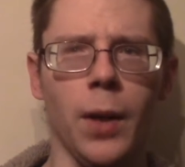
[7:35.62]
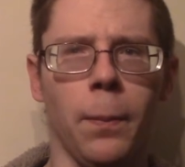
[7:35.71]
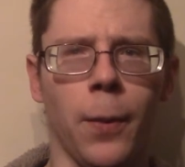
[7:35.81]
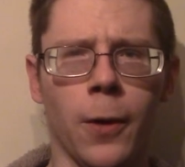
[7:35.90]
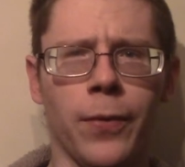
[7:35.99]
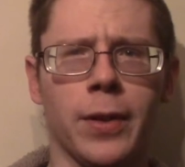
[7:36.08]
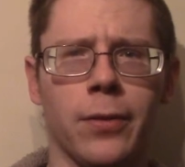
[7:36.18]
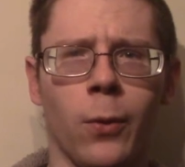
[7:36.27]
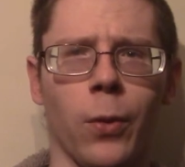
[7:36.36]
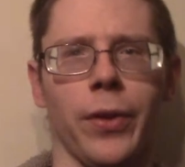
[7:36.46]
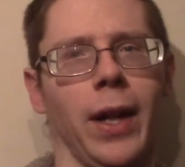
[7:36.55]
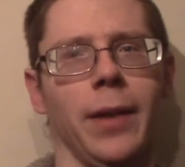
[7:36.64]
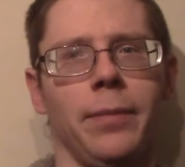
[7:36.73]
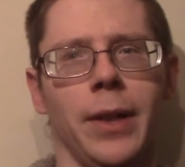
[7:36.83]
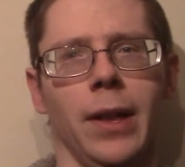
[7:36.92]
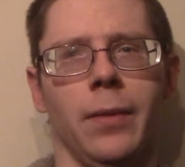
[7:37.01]
Perfect? Of course not.
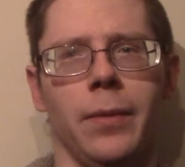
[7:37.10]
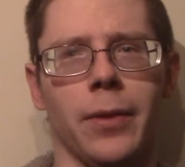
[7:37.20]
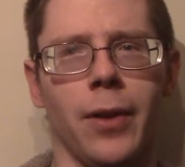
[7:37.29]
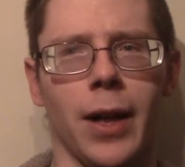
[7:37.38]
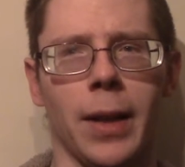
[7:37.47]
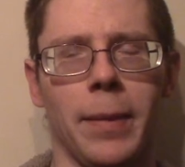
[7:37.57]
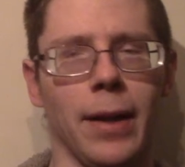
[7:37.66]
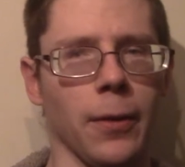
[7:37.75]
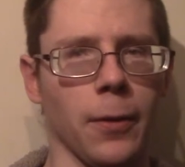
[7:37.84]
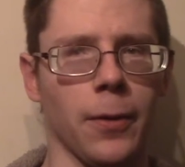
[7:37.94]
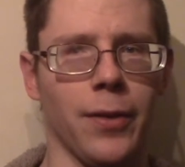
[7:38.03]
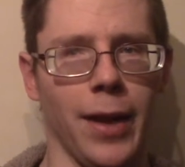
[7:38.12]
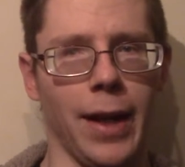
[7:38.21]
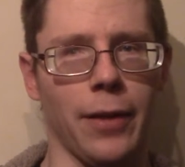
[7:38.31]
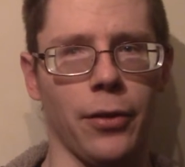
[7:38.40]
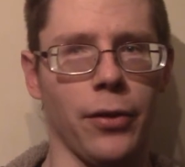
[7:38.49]
You're talking about urns and
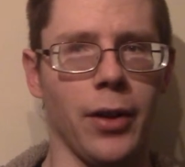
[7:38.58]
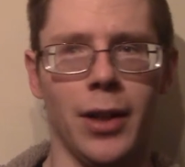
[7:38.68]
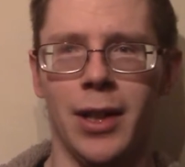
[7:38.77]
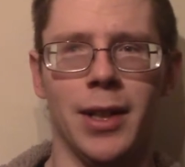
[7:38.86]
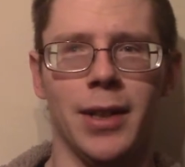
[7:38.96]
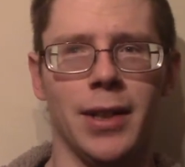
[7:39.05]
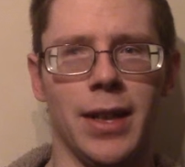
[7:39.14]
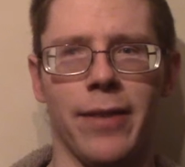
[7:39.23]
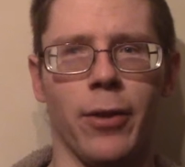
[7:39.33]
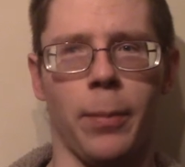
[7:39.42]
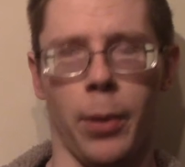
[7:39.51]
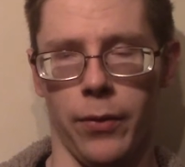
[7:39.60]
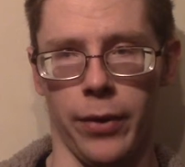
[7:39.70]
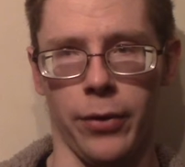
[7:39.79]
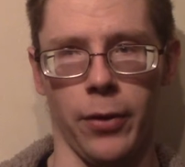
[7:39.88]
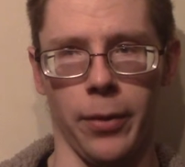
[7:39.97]
ashes, never a
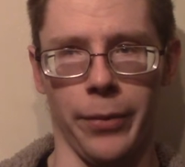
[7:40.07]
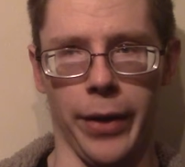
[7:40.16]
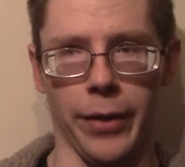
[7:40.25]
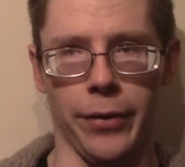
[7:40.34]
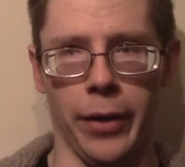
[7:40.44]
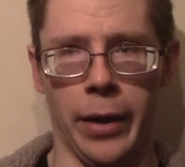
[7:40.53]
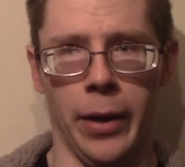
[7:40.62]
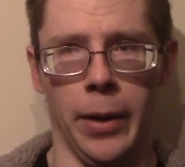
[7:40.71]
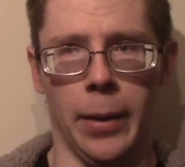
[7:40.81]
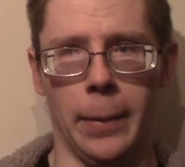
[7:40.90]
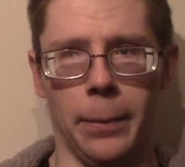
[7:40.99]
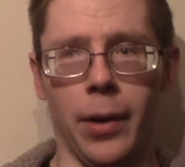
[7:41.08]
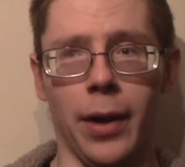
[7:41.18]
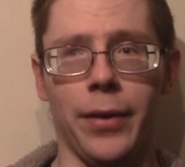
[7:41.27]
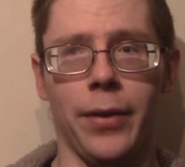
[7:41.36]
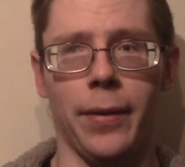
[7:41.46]
perfect circumstance,
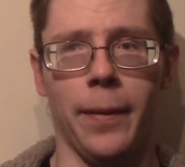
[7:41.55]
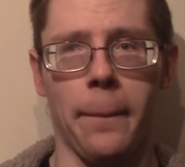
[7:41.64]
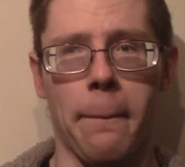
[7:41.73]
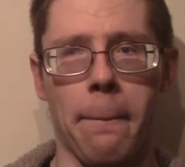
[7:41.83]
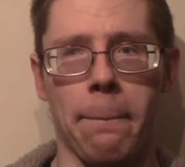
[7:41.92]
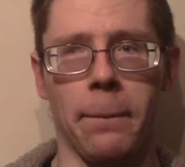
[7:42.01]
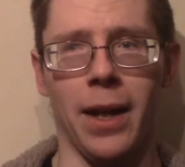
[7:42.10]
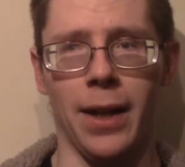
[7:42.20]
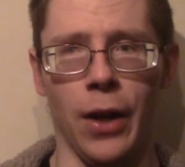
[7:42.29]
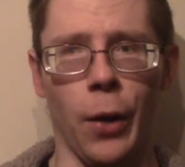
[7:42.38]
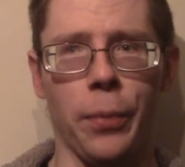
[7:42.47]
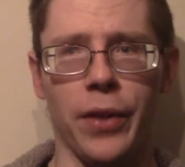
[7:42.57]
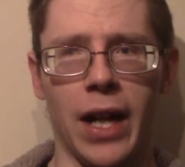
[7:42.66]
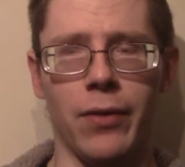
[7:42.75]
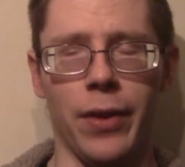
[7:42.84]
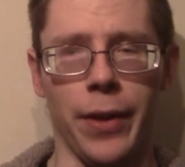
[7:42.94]
but it helps to
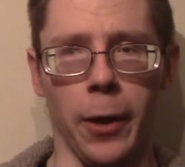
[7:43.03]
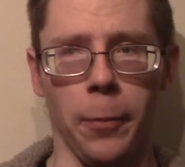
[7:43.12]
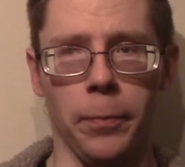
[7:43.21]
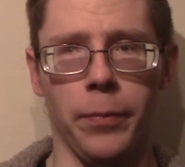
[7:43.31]
have it there.